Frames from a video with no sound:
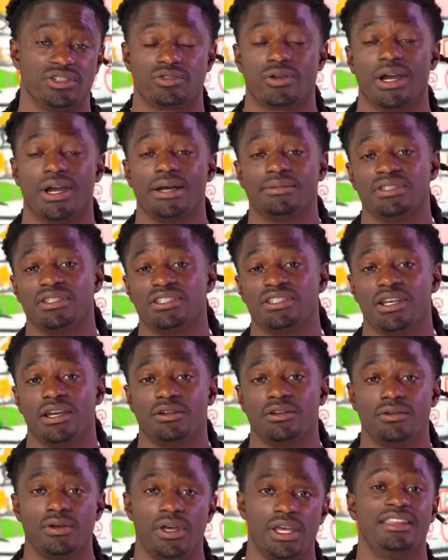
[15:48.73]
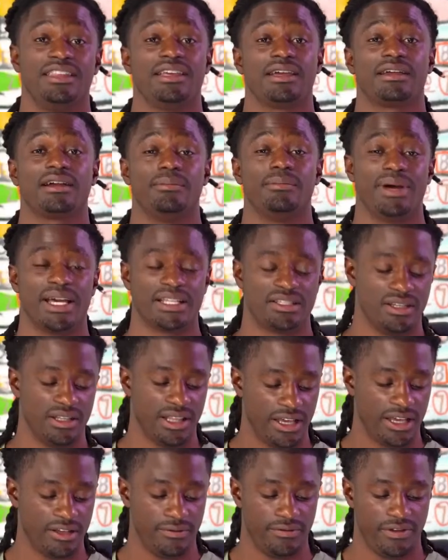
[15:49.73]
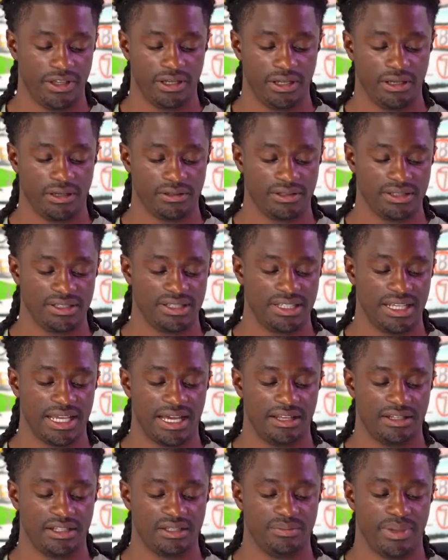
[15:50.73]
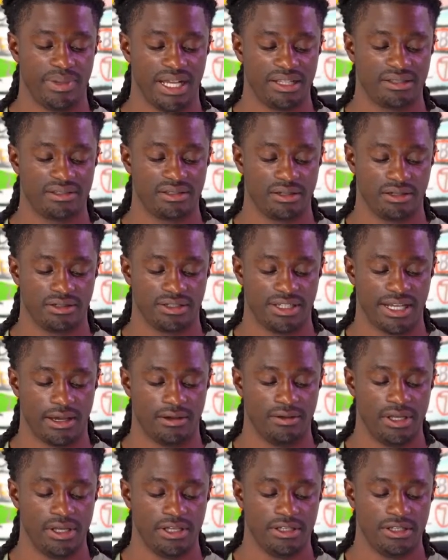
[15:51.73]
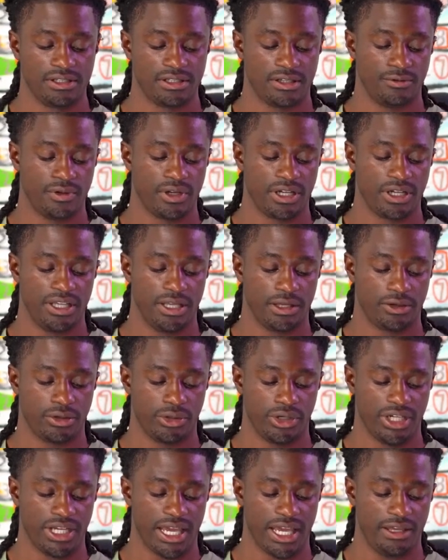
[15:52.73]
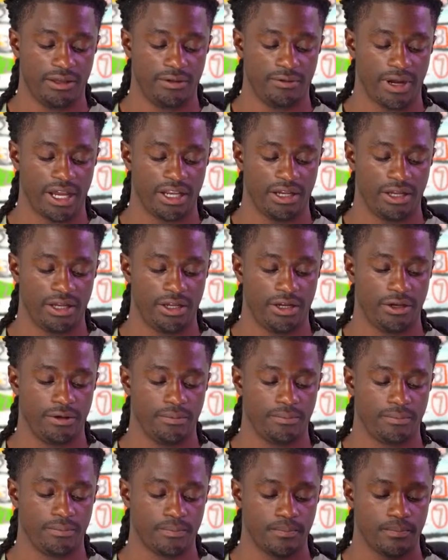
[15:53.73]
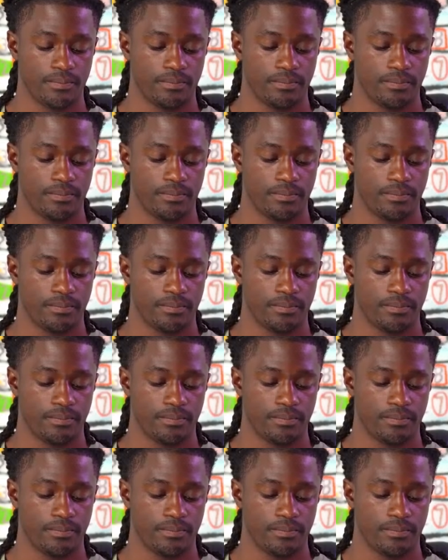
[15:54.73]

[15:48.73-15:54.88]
Subscribe to the channel and then come back to a later video to see how this bot turned out. So we're going to hit create right here.